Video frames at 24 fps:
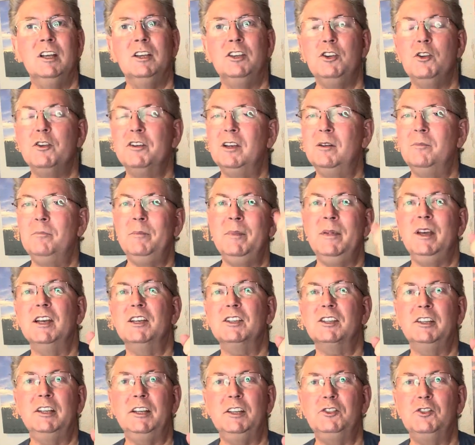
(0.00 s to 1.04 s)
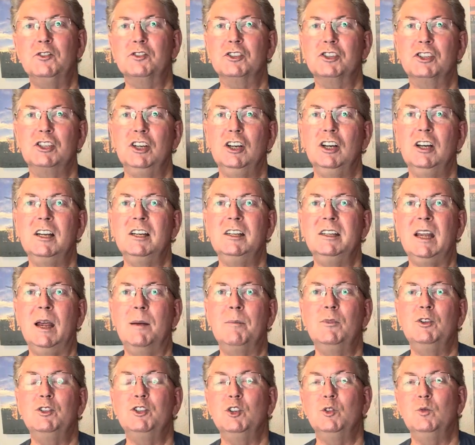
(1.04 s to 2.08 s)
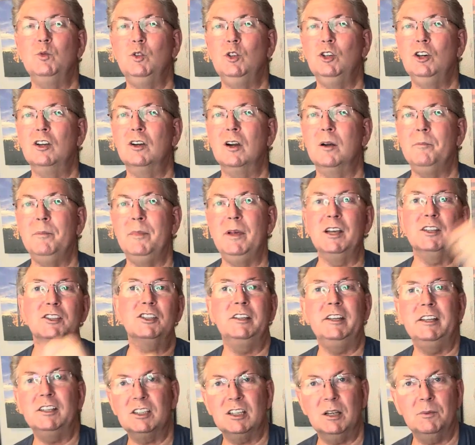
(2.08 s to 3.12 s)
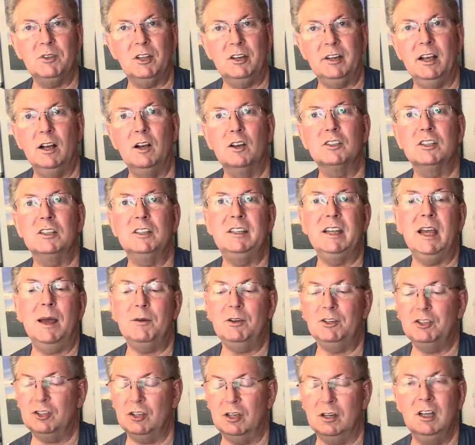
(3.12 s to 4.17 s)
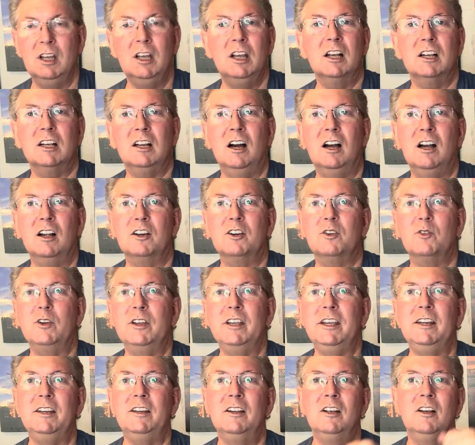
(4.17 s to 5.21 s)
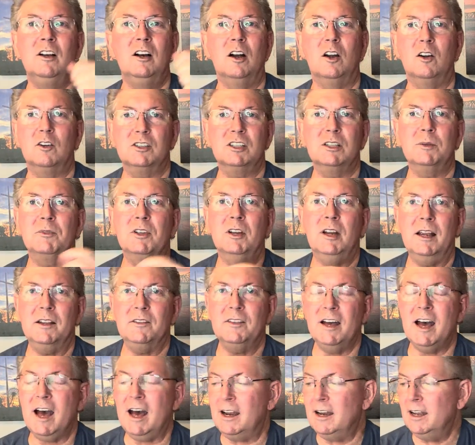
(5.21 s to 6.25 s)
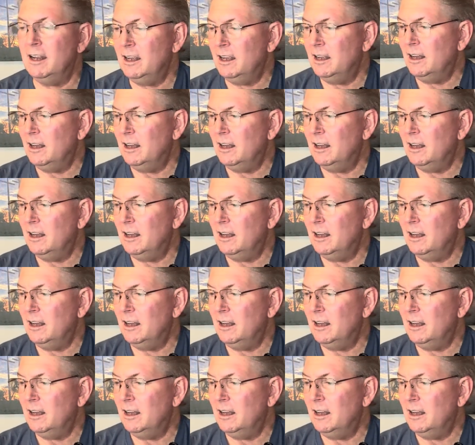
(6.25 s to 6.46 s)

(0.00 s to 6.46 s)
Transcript: you can miss and hit your stud and damage your wood, or miss and hit something else and damage the concrete or something like that.